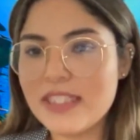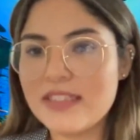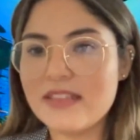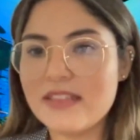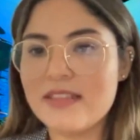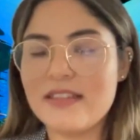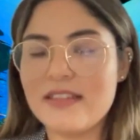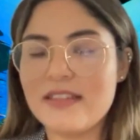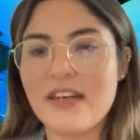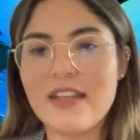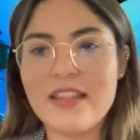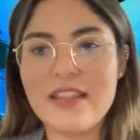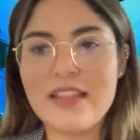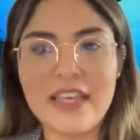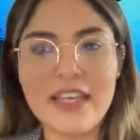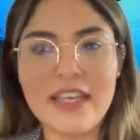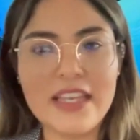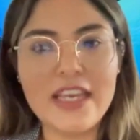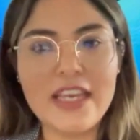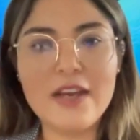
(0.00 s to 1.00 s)
to start
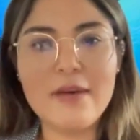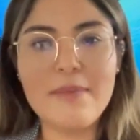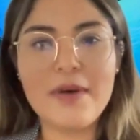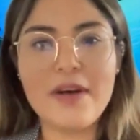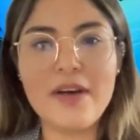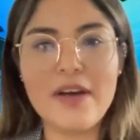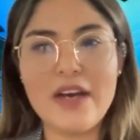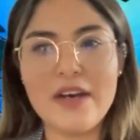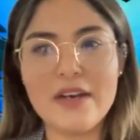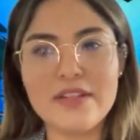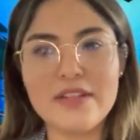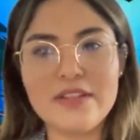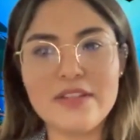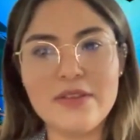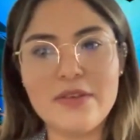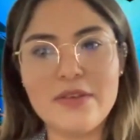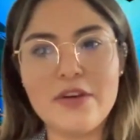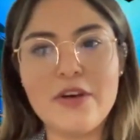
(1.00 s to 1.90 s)
thinking about how to